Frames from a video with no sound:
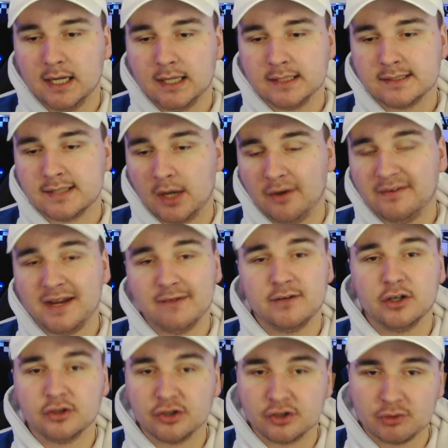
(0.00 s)
So if you have
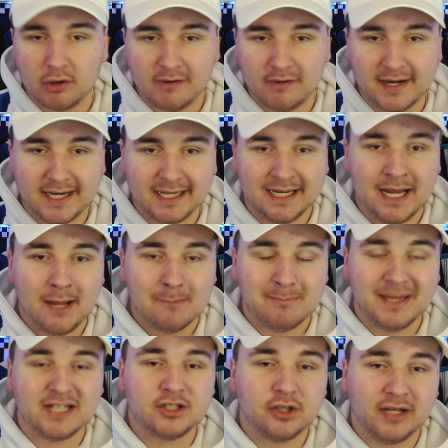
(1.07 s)
not done so already,
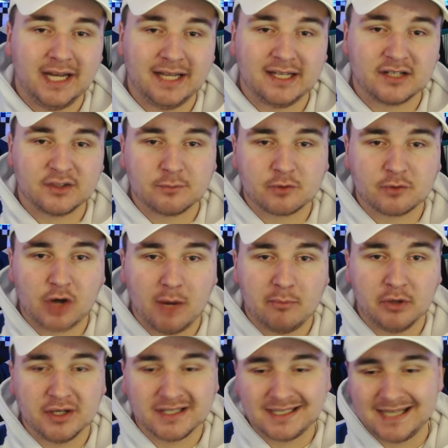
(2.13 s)
make sure you hit that subscribe
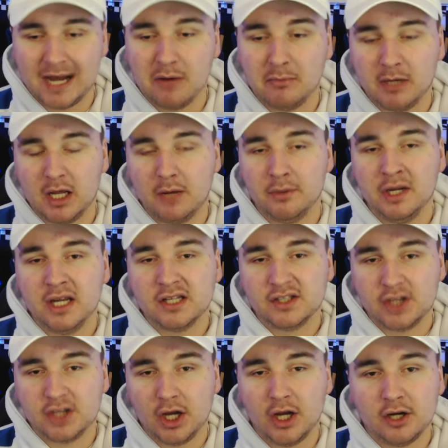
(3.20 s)
button down below.
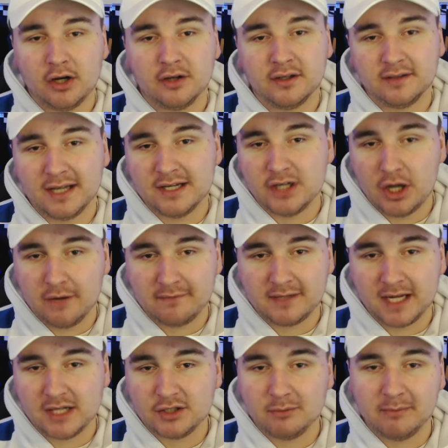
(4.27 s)
Turn on that
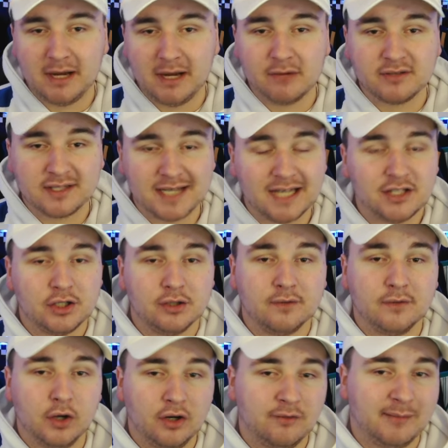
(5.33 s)
notification bell to stay tuned for
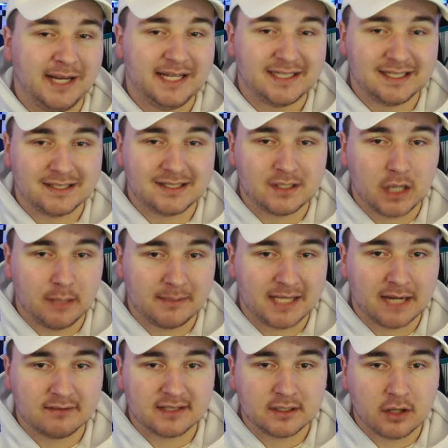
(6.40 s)
all of my latest Derby
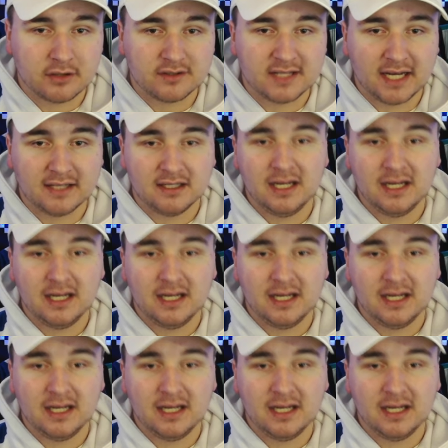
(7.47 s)
County content.